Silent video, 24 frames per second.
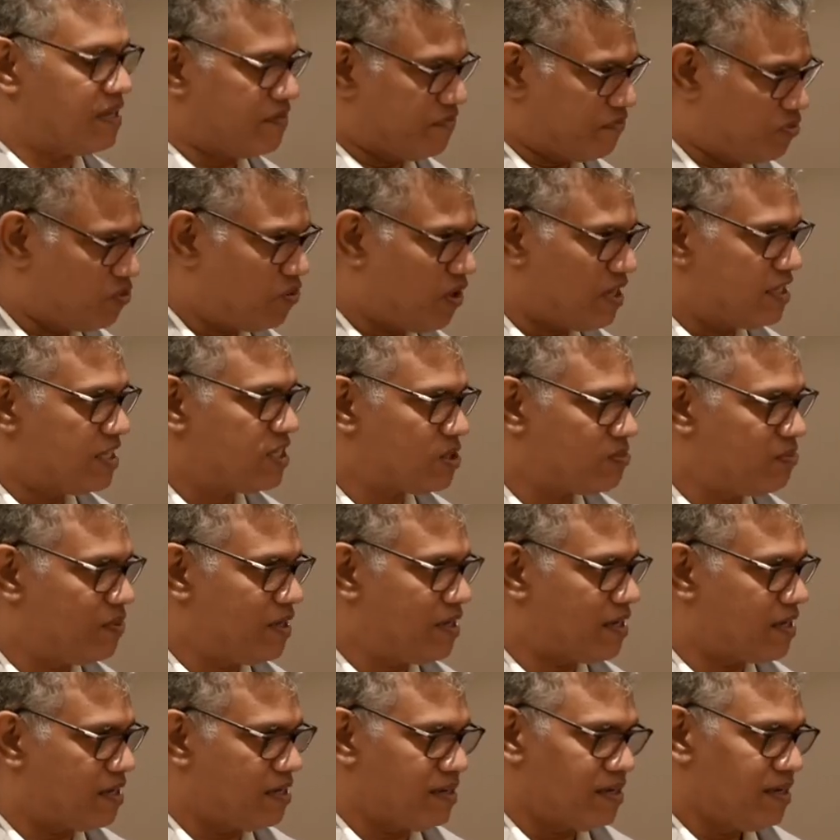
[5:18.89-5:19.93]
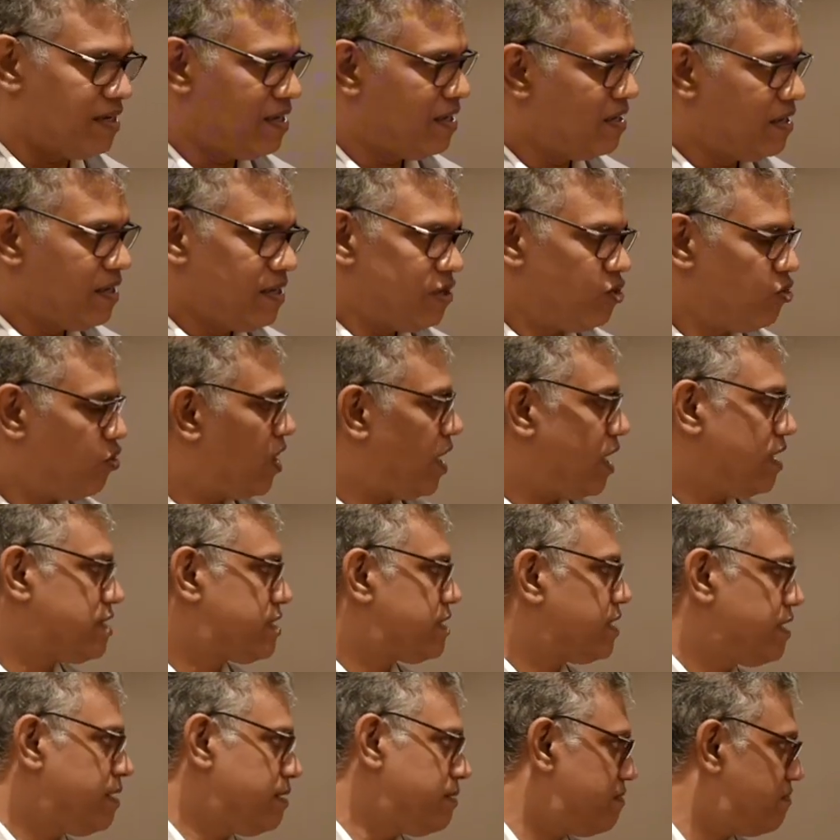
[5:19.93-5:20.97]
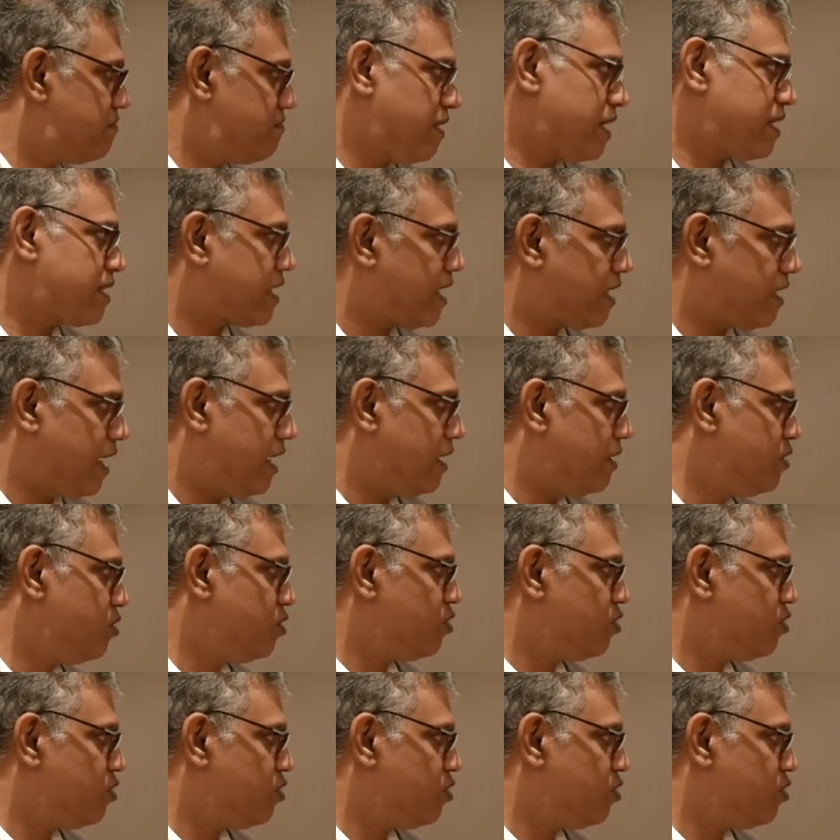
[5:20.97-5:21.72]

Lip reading: If you are the speaker, you can't say, what can I